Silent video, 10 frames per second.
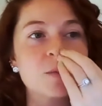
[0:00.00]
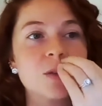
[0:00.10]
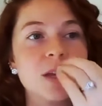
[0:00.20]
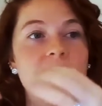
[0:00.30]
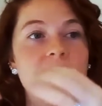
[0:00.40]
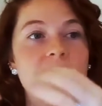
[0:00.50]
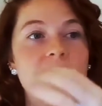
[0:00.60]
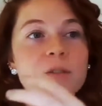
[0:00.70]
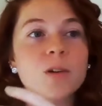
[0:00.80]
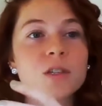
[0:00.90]
So they
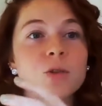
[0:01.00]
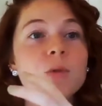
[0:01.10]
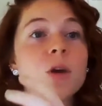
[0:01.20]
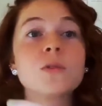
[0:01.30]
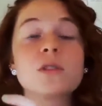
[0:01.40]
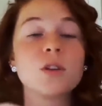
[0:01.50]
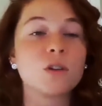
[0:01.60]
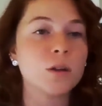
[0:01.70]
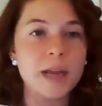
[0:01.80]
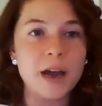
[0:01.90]
have a person who knows
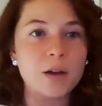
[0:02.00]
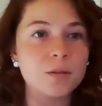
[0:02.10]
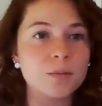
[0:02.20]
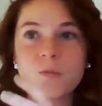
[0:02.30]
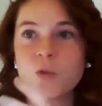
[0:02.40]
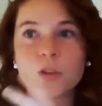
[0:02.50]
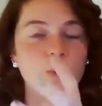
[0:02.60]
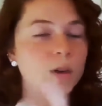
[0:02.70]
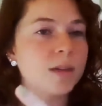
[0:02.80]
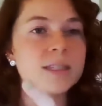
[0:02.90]
they're going to be out for
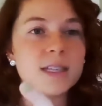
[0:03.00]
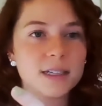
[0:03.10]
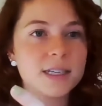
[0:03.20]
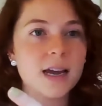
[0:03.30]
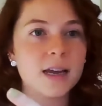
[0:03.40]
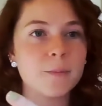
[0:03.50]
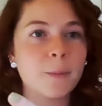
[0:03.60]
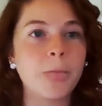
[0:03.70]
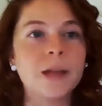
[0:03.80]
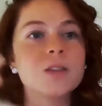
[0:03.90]
3 months at a
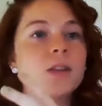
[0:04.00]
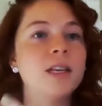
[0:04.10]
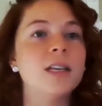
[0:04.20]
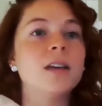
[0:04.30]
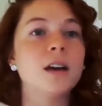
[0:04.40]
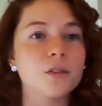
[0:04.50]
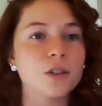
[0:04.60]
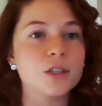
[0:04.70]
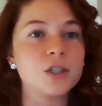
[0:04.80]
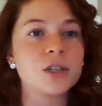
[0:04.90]
time. And so they need
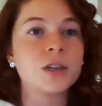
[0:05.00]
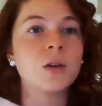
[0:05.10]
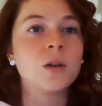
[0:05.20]
coverage